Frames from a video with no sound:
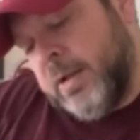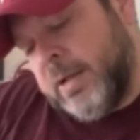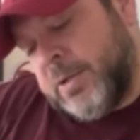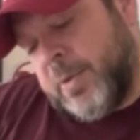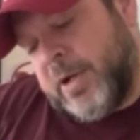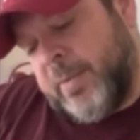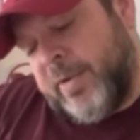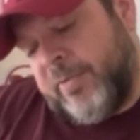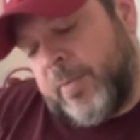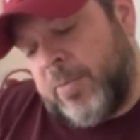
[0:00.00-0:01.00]
Next one coming
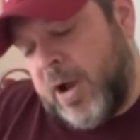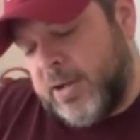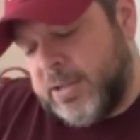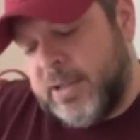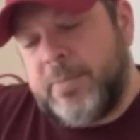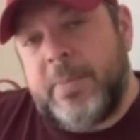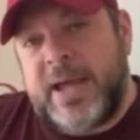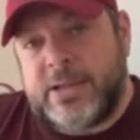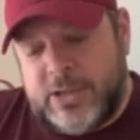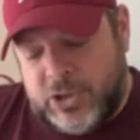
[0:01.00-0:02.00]
in from Broxton,
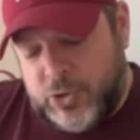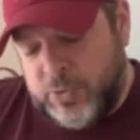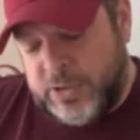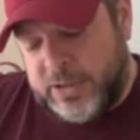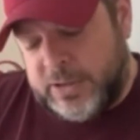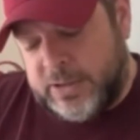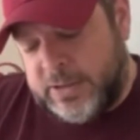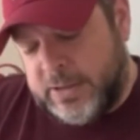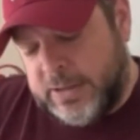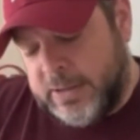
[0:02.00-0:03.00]
Massachusetts.